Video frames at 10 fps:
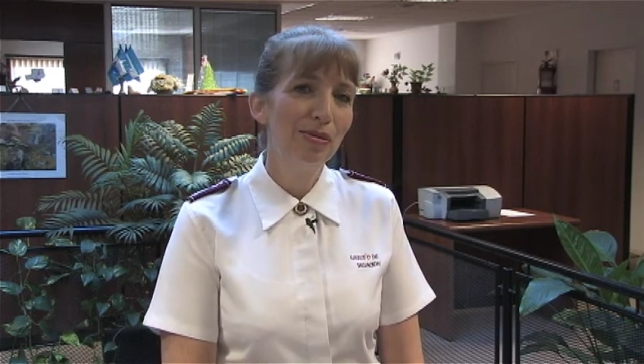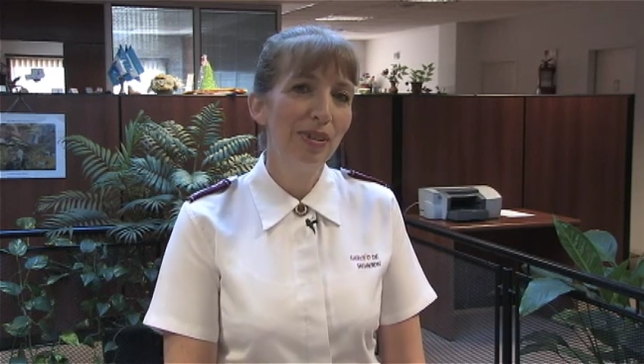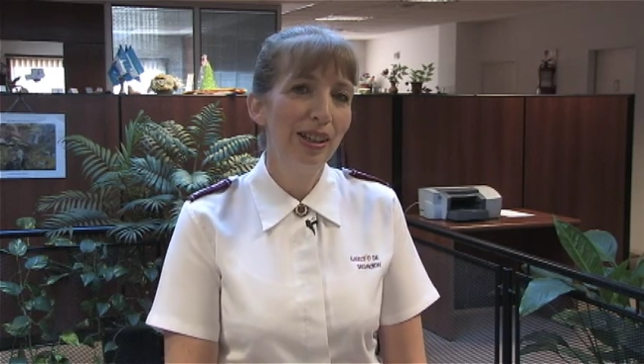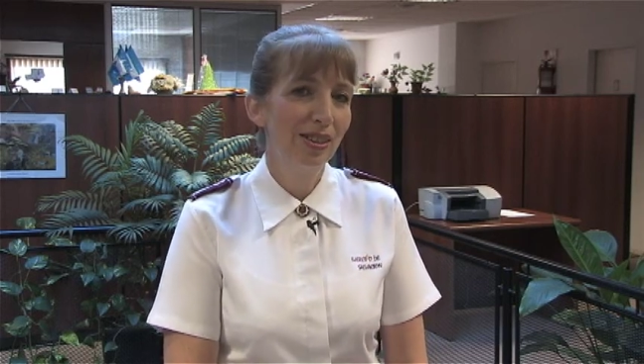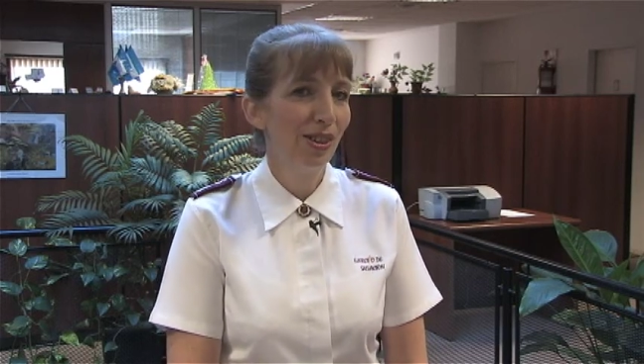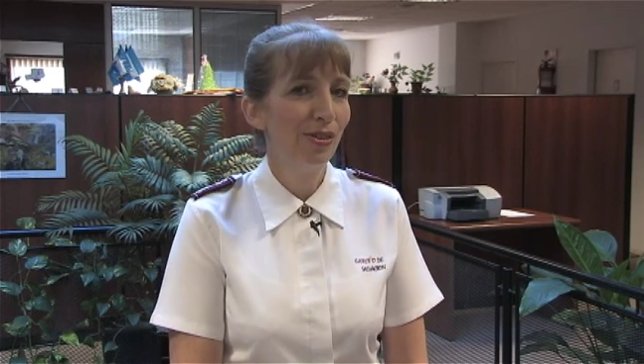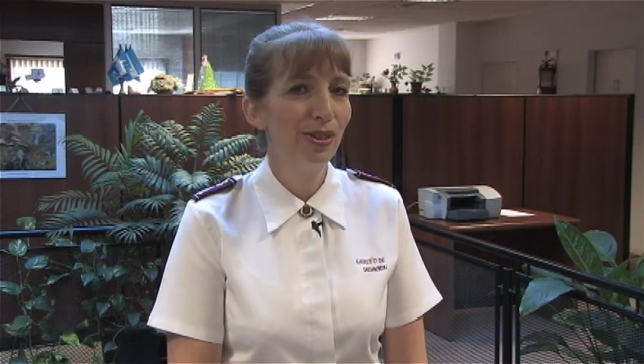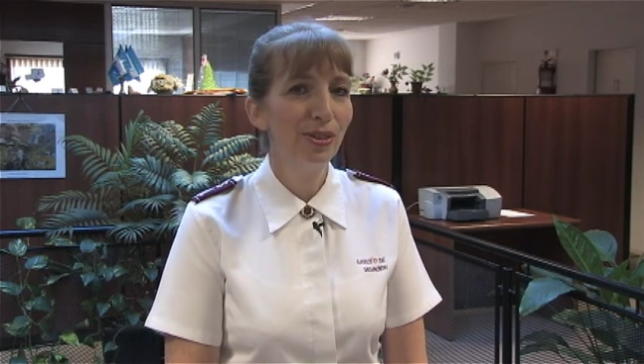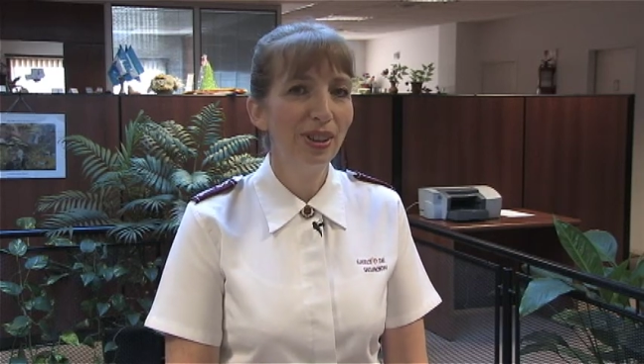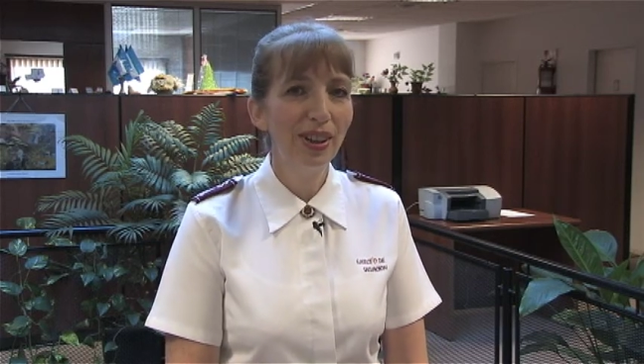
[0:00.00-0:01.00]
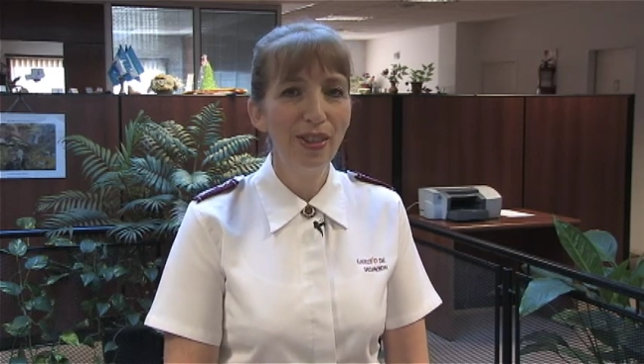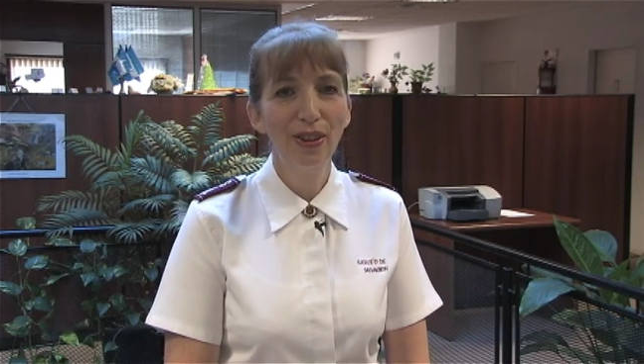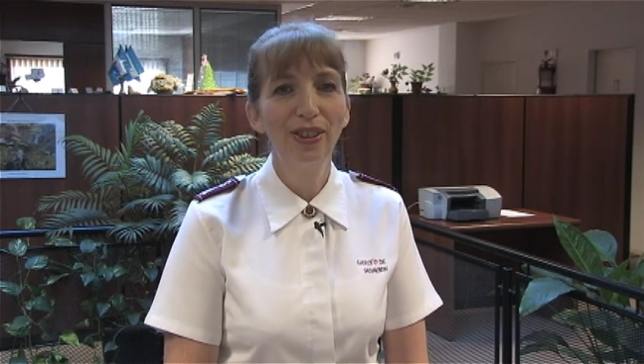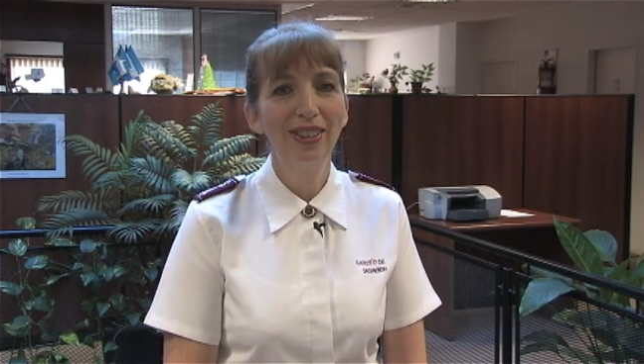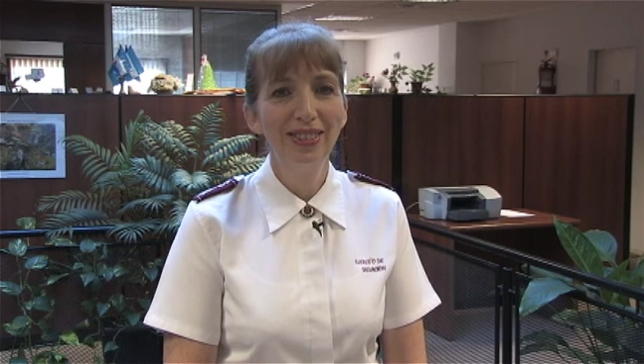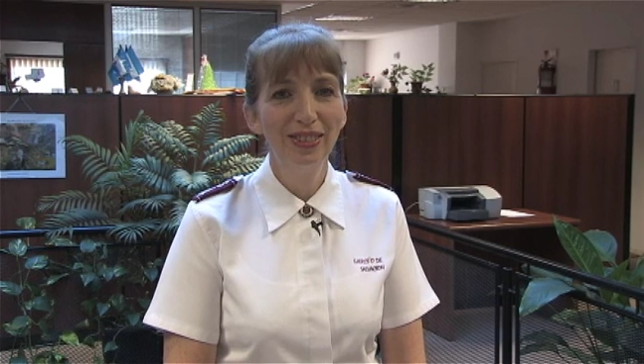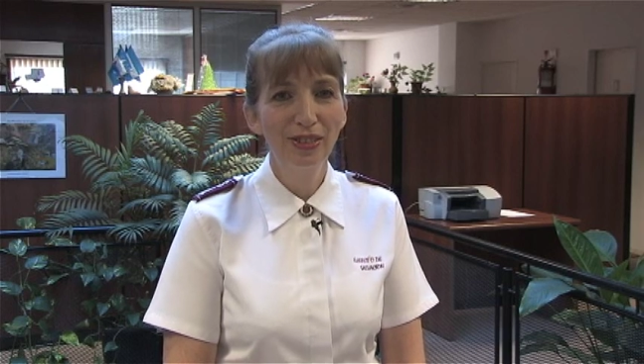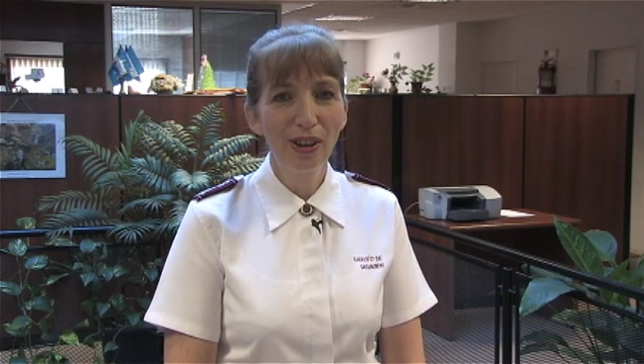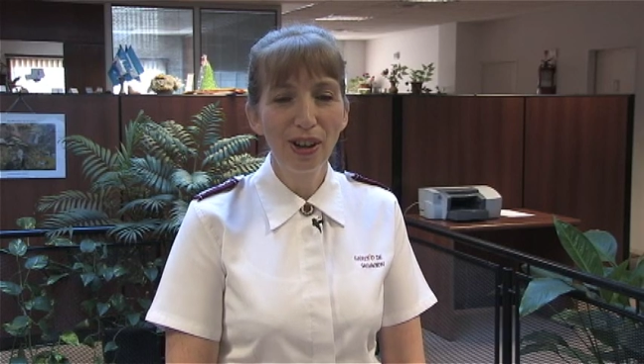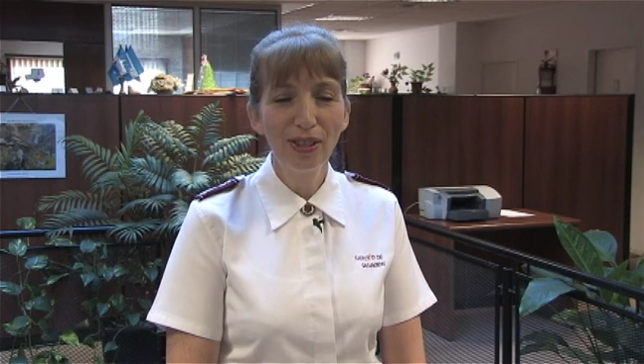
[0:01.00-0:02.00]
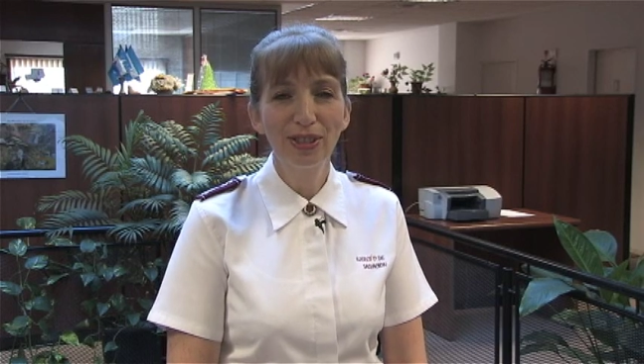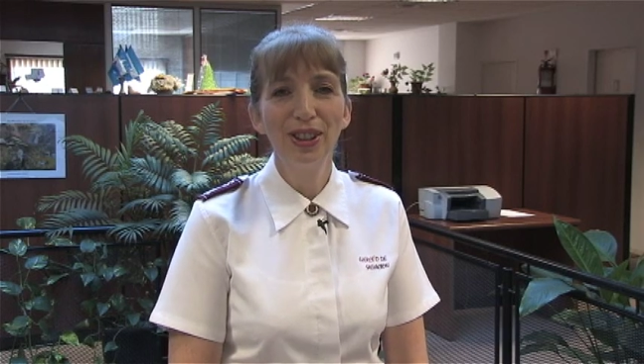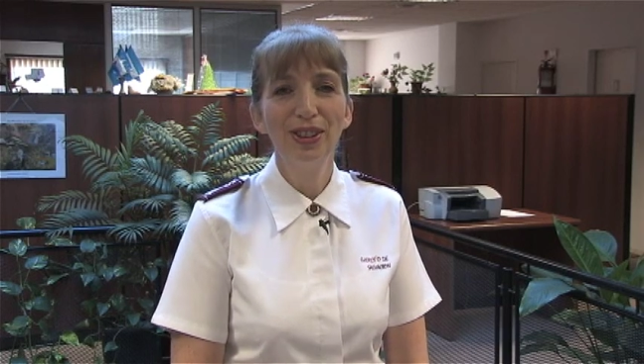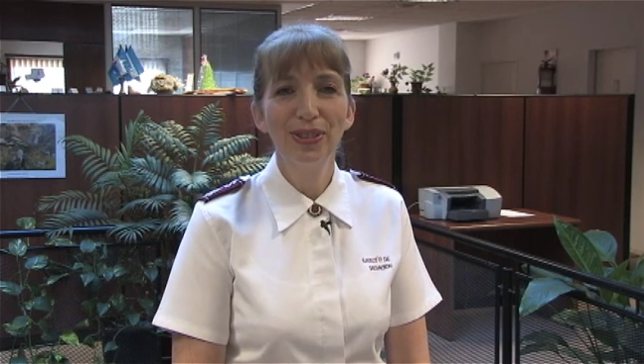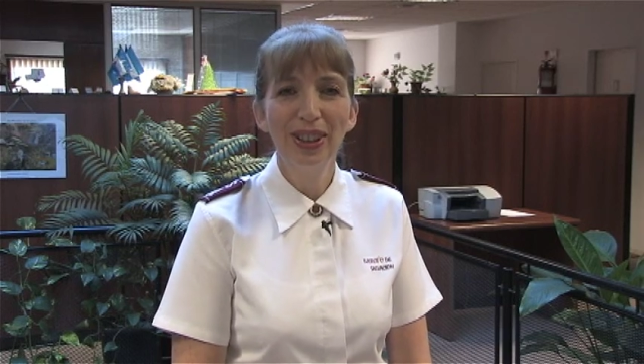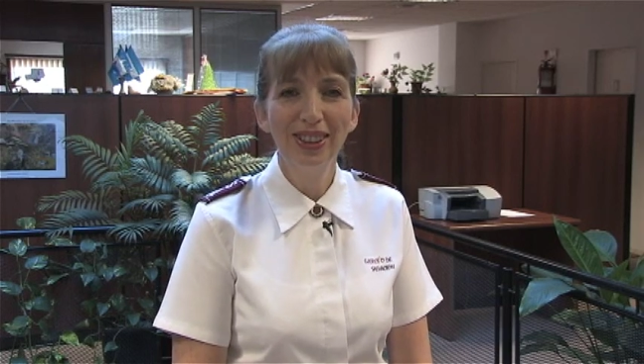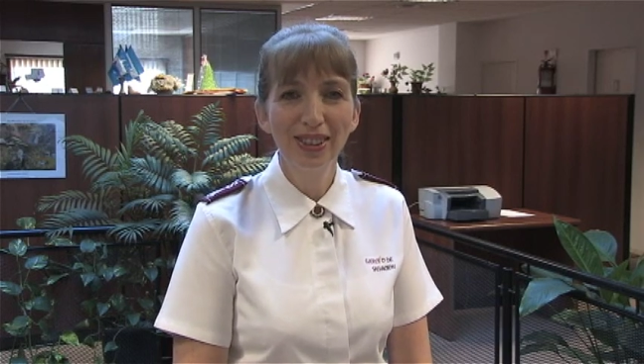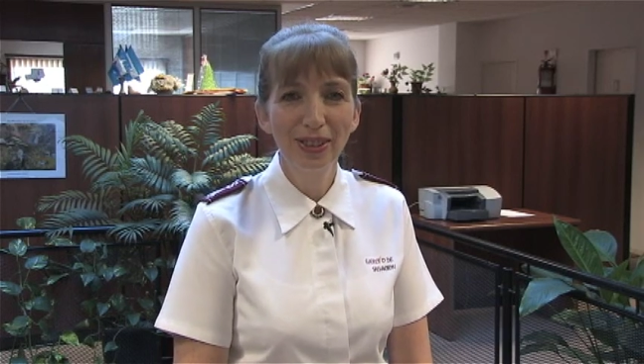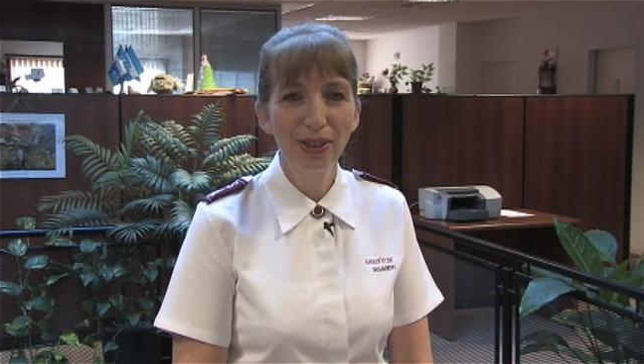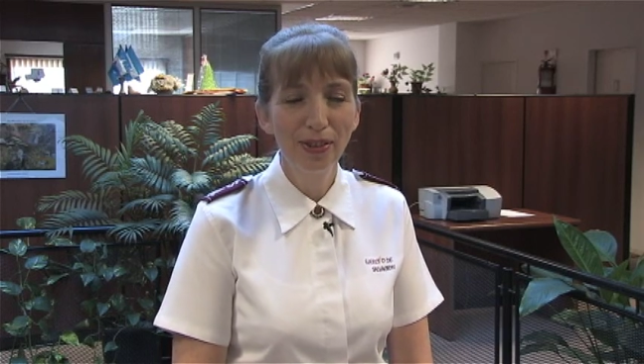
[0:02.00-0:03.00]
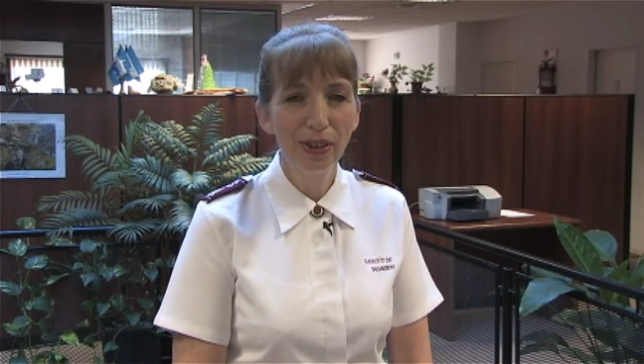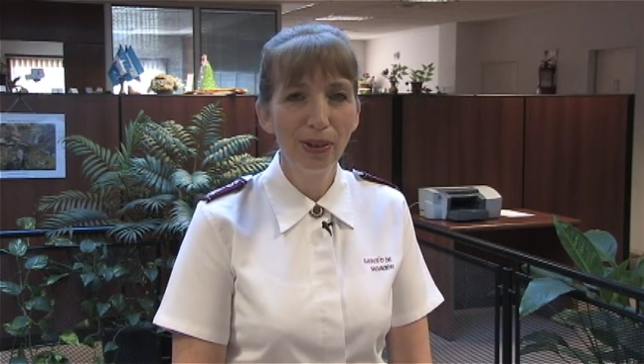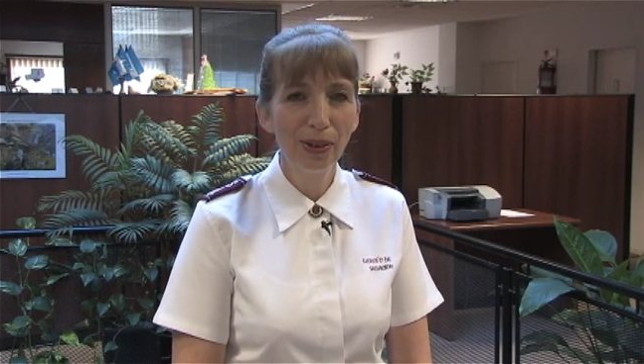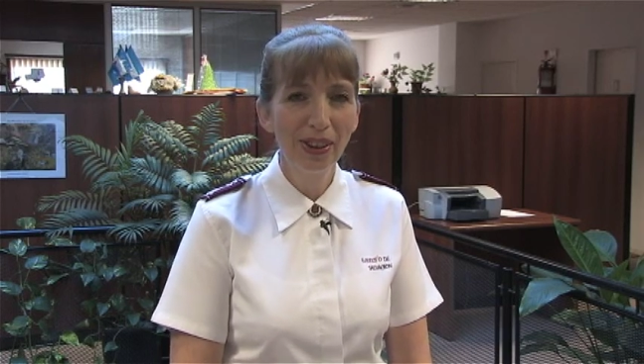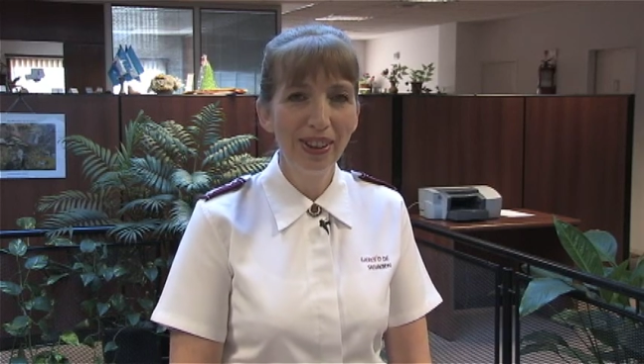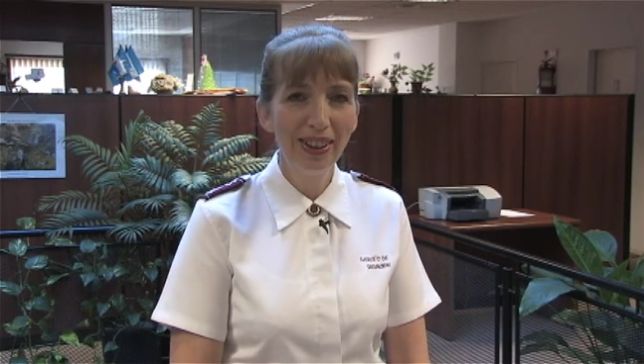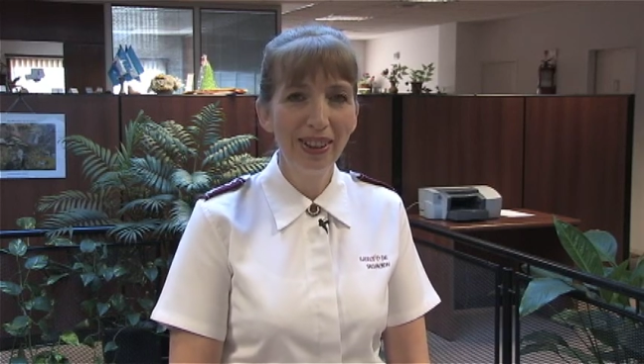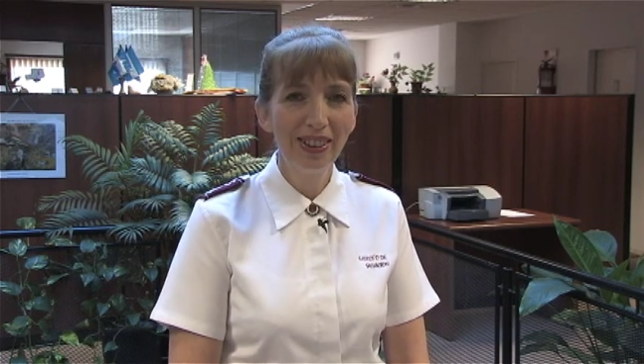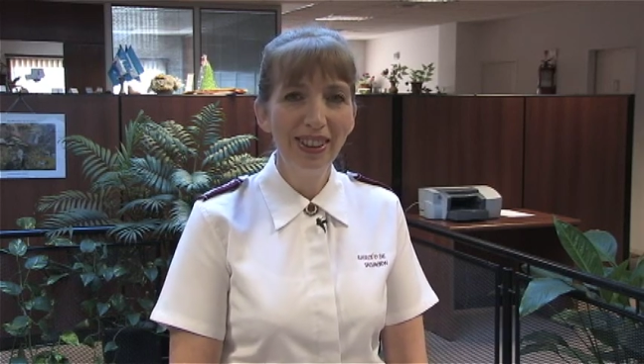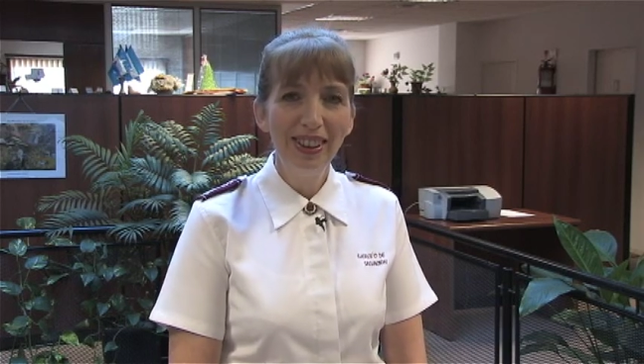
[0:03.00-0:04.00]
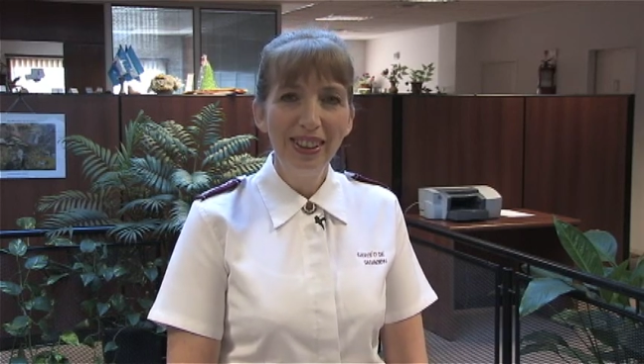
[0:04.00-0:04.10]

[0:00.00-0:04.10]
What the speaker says: went off to another far-off country to serve the Lord there.